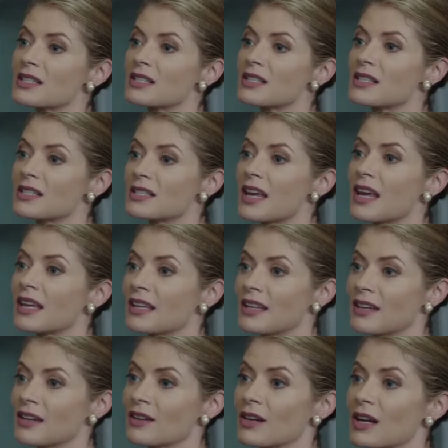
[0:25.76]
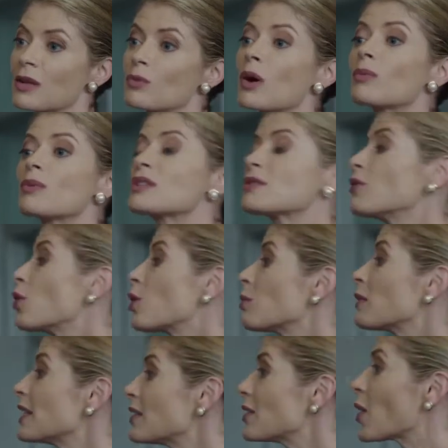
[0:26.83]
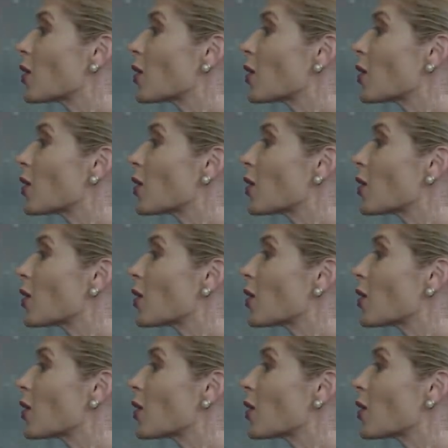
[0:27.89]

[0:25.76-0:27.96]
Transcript: us to stay here in what was formerly